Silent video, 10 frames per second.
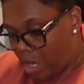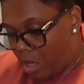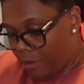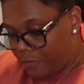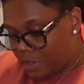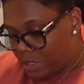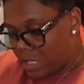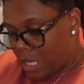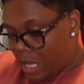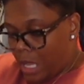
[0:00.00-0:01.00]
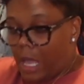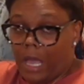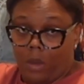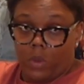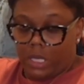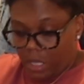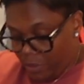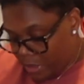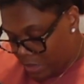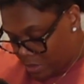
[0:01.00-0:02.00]
office, I would
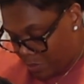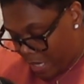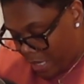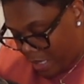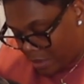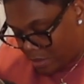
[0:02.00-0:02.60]
carry this bag.